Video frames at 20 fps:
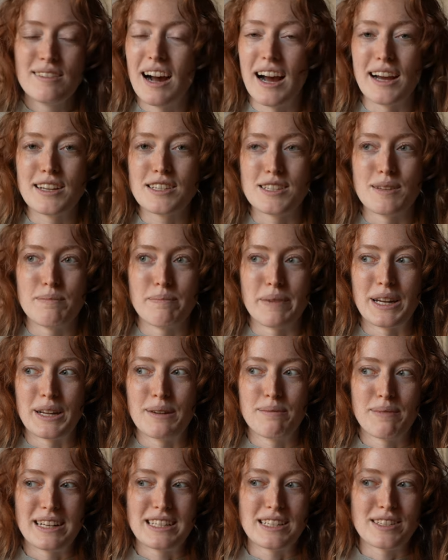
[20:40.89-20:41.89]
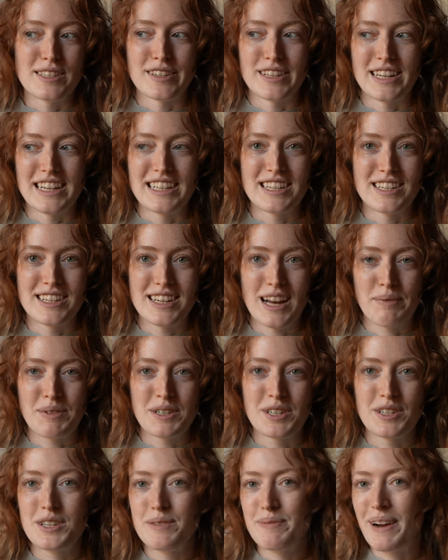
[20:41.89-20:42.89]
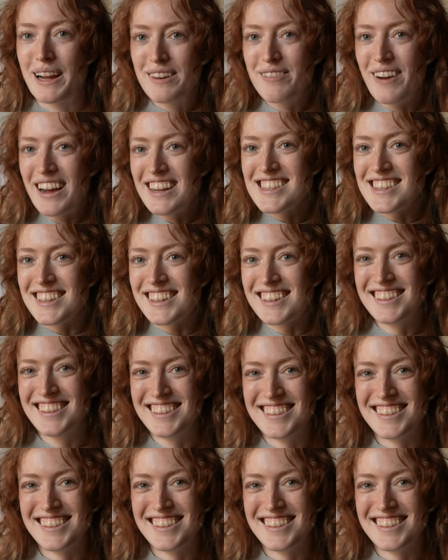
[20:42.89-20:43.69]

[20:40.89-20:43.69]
I submitted my dissertation chapter to my advisor.